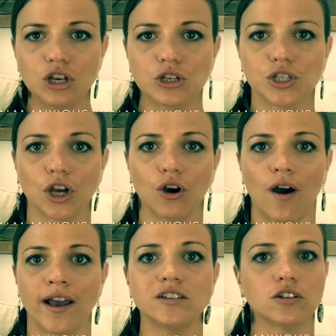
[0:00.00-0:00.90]
So
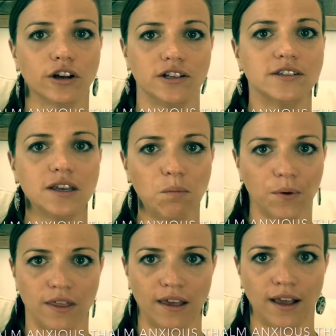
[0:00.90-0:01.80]
I started deep
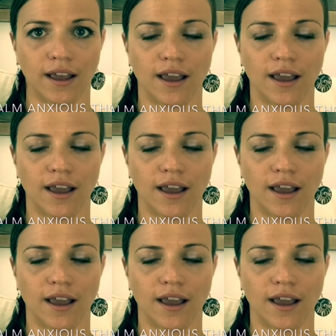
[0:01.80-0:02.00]
breathing,